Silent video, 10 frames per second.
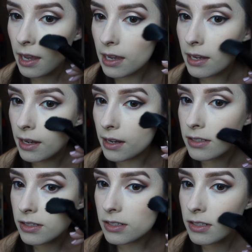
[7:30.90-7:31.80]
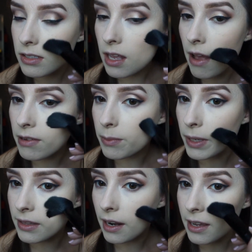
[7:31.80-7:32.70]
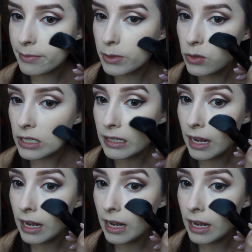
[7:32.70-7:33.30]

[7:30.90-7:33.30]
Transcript: And then I'll be back to show you guys the finished